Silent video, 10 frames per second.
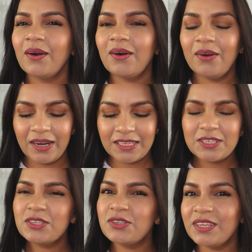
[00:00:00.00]
Alright,
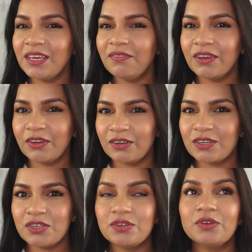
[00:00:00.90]
so today we're going
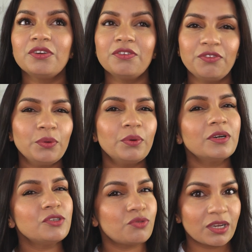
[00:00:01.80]
to review
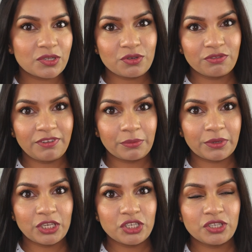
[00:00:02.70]
a drugstore
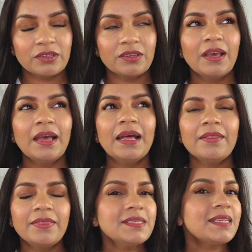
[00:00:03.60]
foundation.
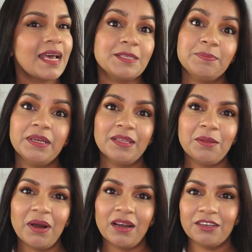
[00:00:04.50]
This has been in the
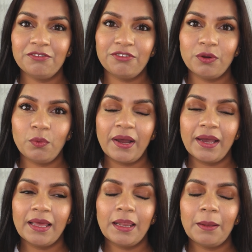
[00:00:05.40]
market for a
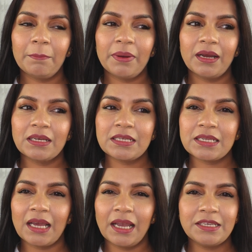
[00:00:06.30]
while,
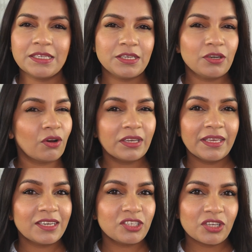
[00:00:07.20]
but I did not
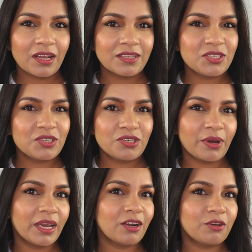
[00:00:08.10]
get a chance to
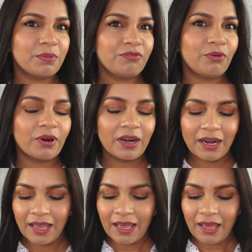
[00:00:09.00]
try it out before.
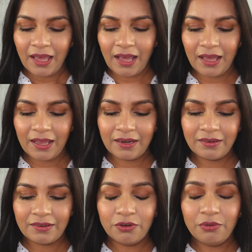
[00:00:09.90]

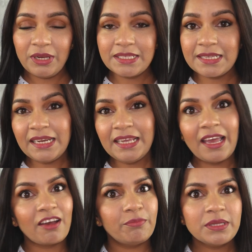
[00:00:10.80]
And recently
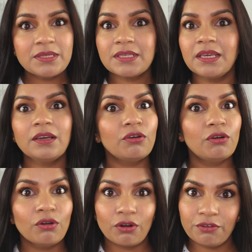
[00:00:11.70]
I've been seeing a
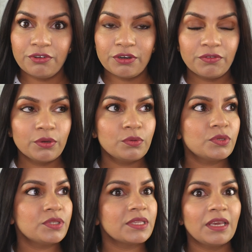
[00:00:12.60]
lot of
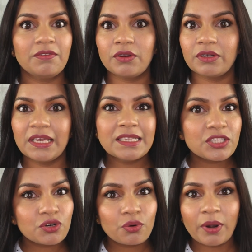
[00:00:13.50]
reviews, even on
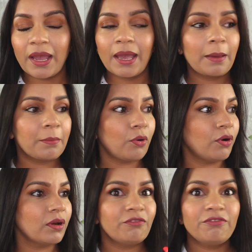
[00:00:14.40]
Instagram,
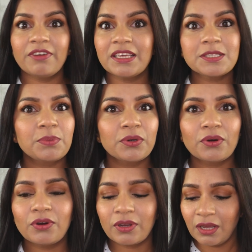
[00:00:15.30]
on
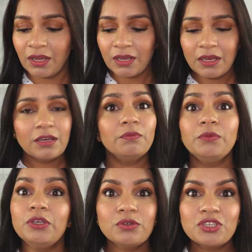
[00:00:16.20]
Facebook,
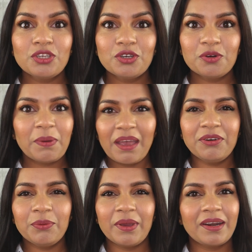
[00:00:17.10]
YouTube,
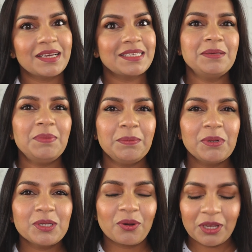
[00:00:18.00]
everywhere I see
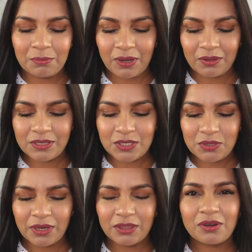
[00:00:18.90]
people talking about this.
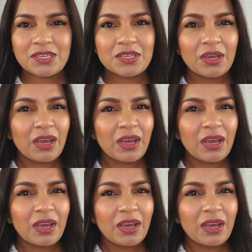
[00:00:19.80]
So I thought